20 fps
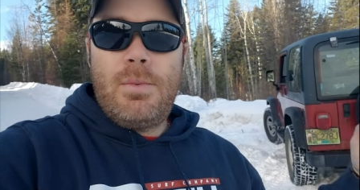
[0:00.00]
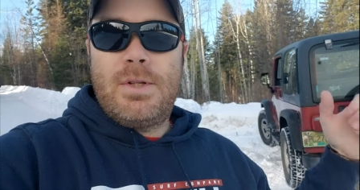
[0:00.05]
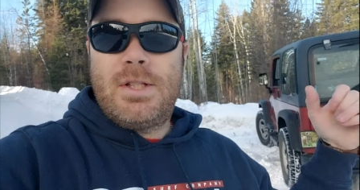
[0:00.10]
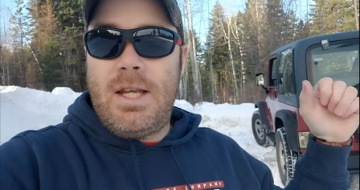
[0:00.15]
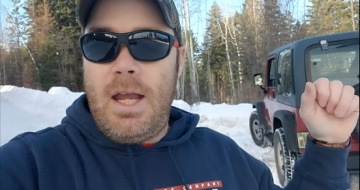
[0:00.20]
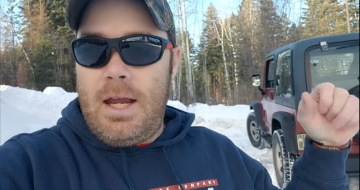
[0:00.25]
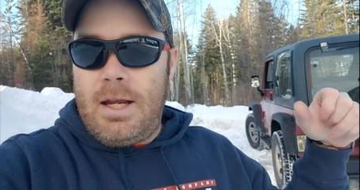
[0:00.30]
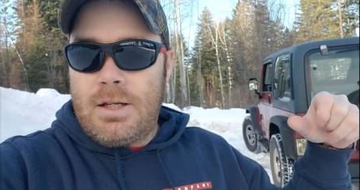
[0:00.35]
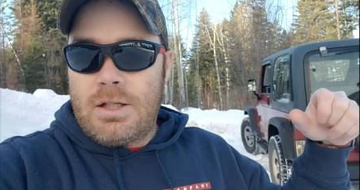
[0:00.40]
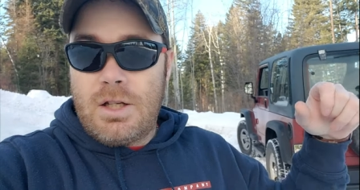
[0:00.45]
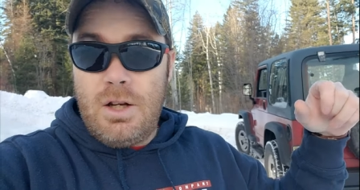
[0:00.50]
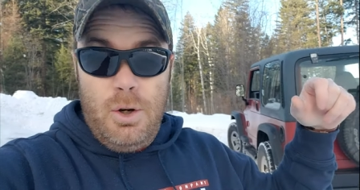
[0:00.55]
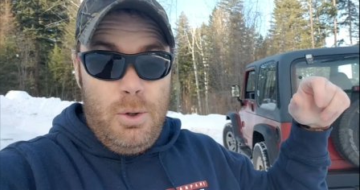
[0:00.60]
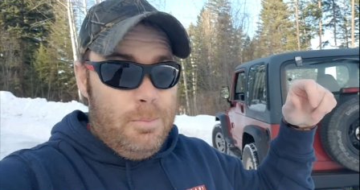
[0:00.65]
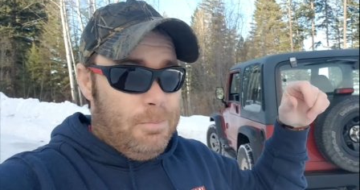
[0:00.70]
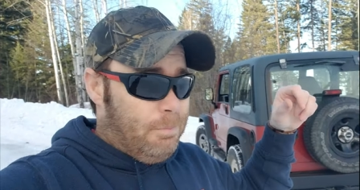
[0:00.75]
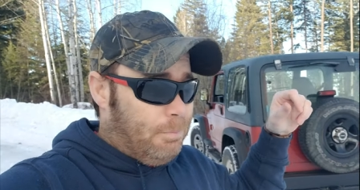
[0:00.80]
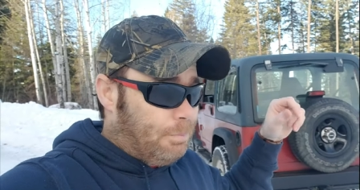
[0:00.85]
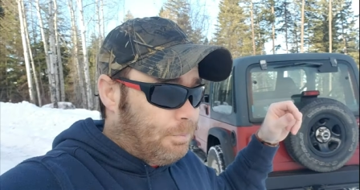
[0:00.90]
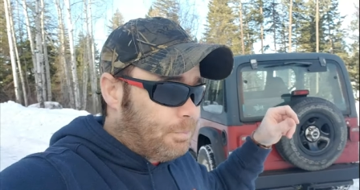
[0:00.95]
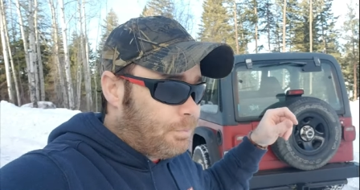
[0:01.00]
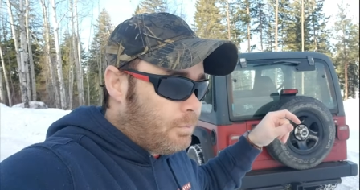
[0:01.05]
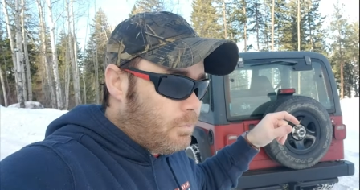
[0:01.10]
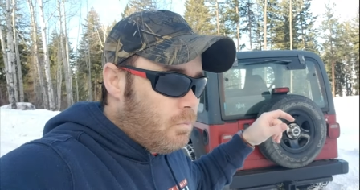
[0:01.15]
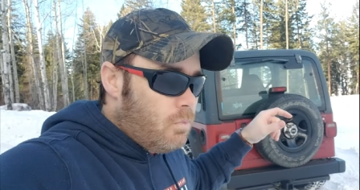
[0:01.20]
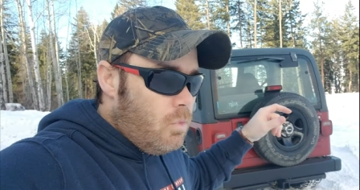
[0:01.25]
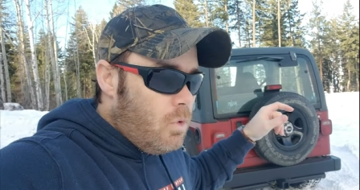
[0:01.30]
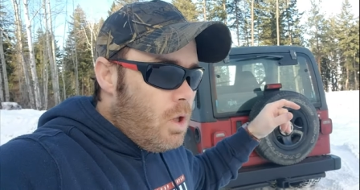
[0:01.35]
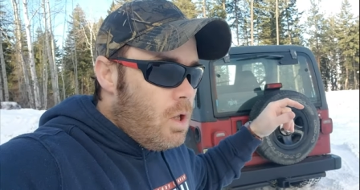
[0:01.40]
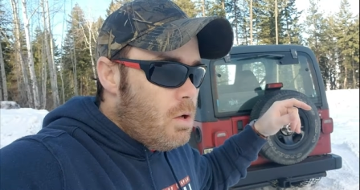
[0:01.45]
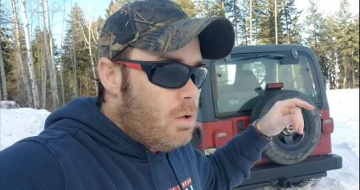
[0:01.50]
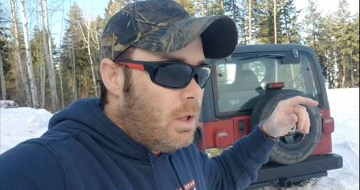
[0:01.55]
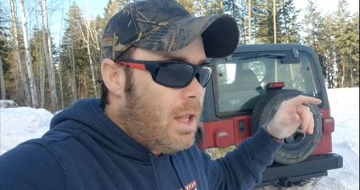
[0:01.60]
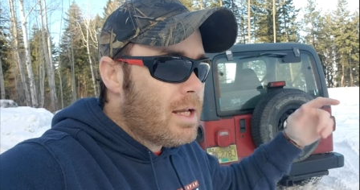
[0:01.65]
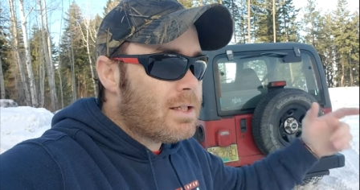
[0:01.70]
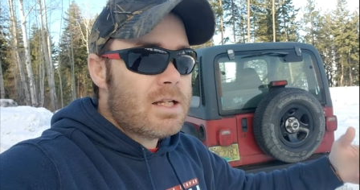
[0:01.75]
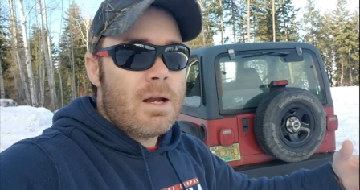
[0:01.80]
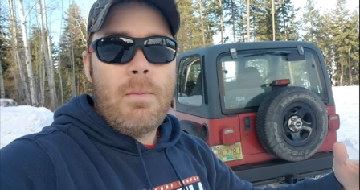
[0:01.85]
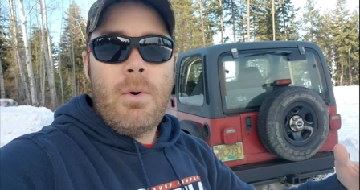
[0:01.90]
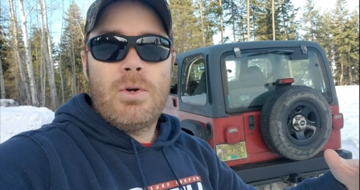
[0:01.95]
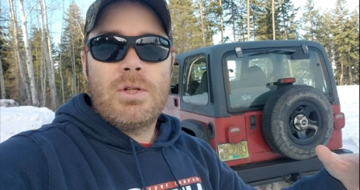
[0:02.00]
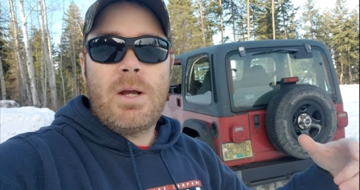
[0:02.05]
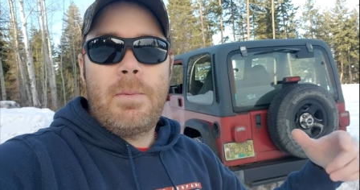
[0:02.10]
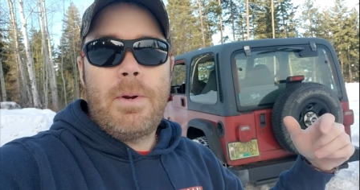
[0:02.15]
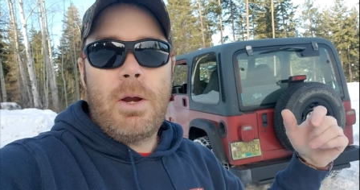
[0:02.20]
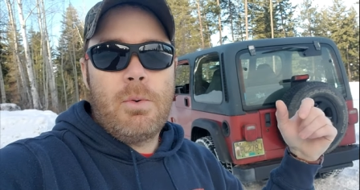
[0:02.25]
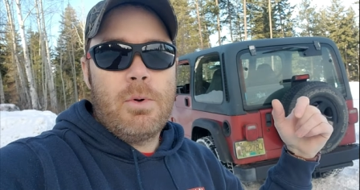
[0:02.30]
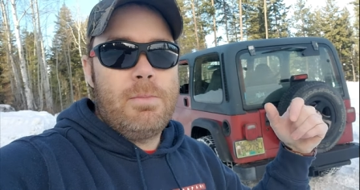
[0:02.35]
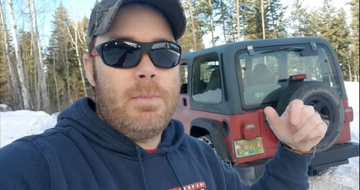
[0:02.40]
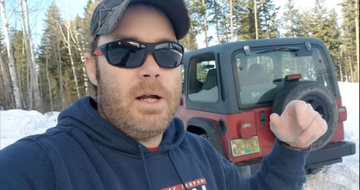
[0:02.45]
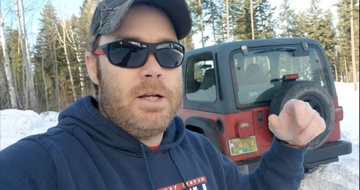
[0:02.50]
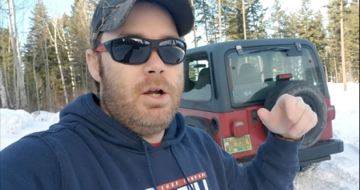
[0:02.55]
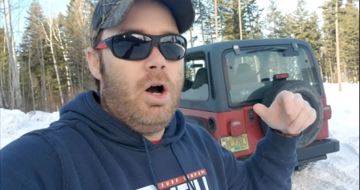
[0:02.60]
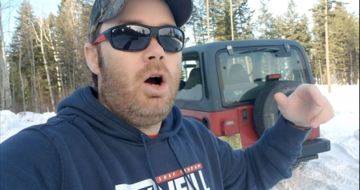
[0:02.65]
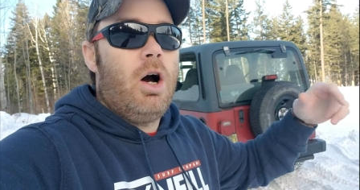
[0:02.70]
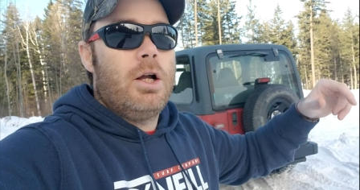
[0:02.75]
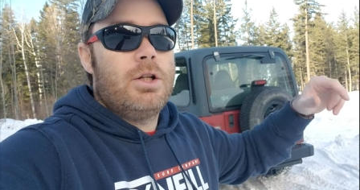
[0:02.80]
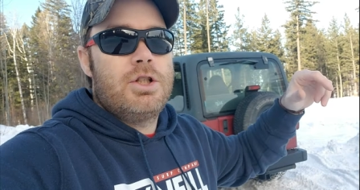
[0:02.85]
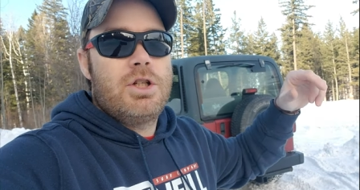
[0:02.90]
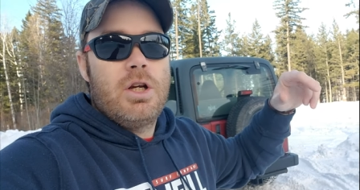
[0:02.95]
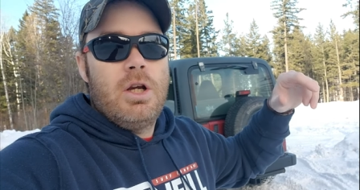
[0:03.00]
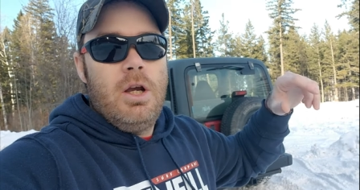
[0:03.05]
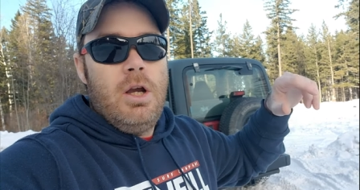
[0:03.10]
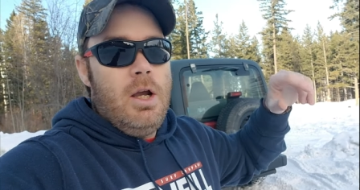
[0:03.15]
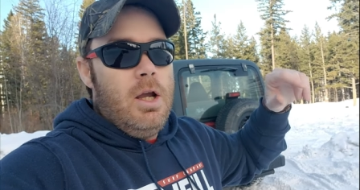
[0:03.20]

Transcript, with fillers: was saying. So last time I was up here with my Dodge,